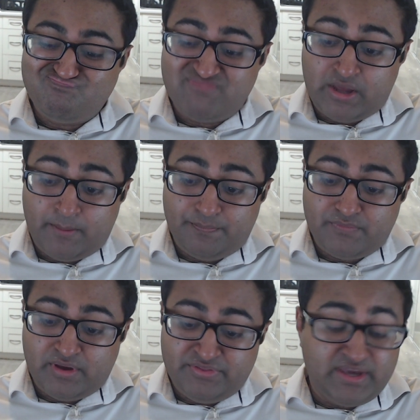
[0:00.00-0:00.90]
um,
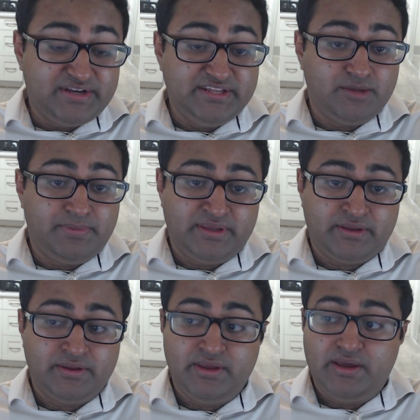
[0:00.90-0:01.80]
the idea
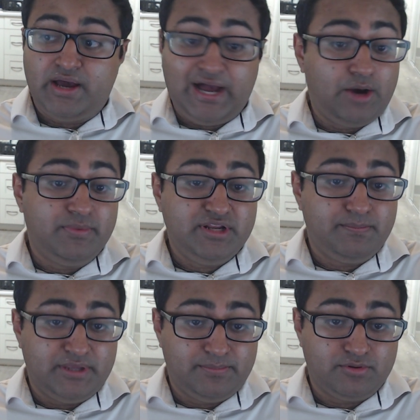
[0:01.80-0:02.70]
being how many
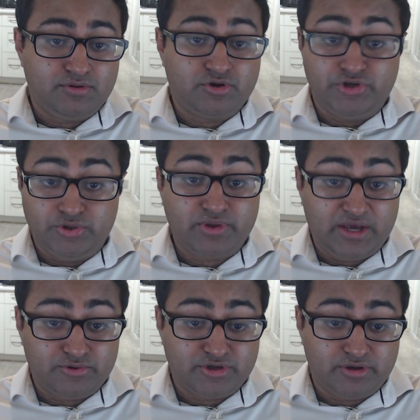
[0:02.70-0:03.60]
people could you
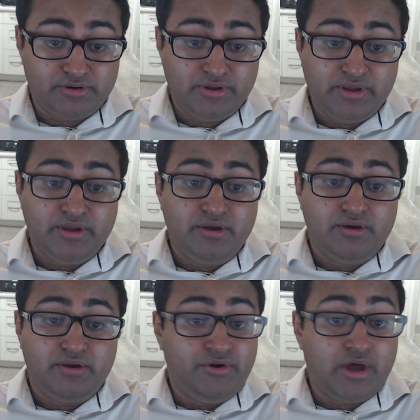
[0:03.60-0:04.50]
count on
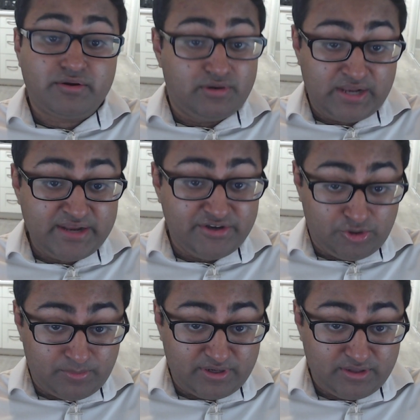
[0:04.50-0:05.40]
not lend you
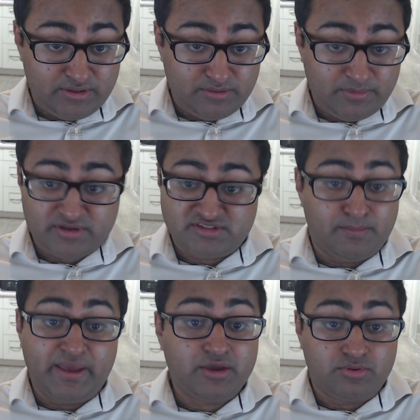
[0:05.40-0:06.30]
money because the
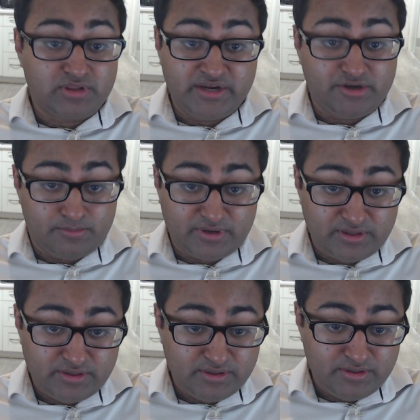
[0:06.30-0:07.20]
bank will lend you money?
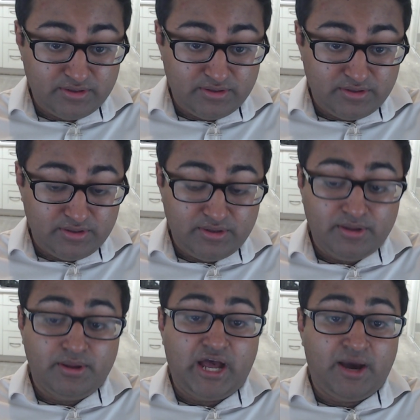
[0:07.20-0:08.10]

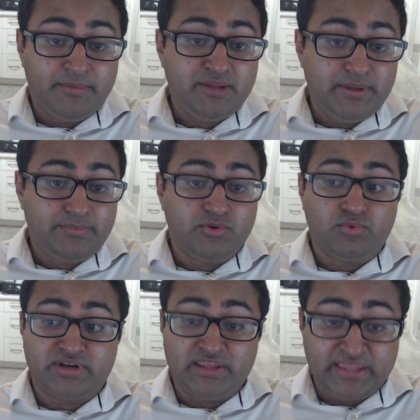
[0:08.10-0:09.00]
How many people
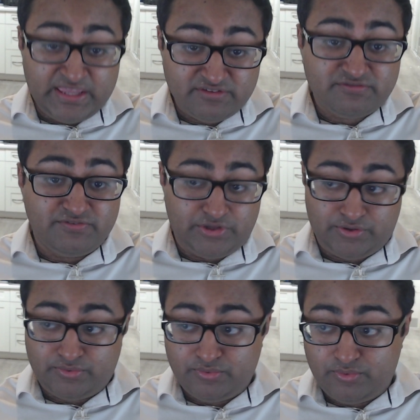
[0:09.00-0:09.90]
would give
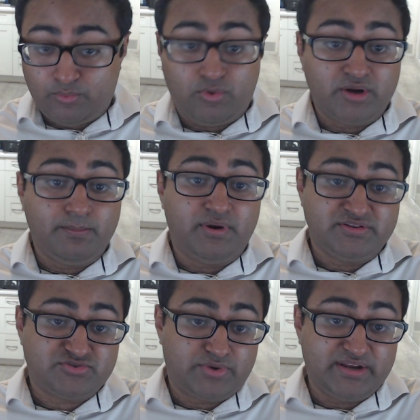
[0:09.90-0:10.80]
you one
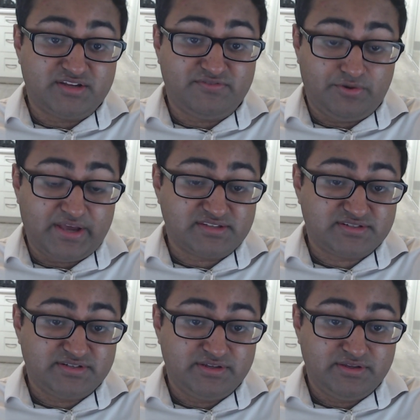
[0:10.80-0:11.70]
month's rent if you
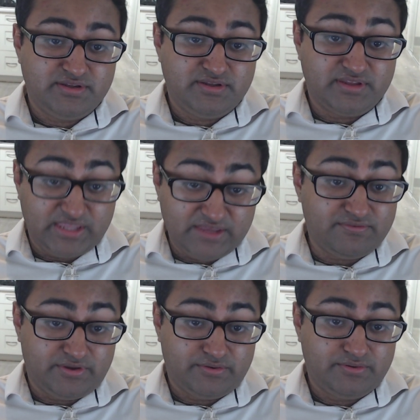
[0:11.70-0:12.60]
asked? Give you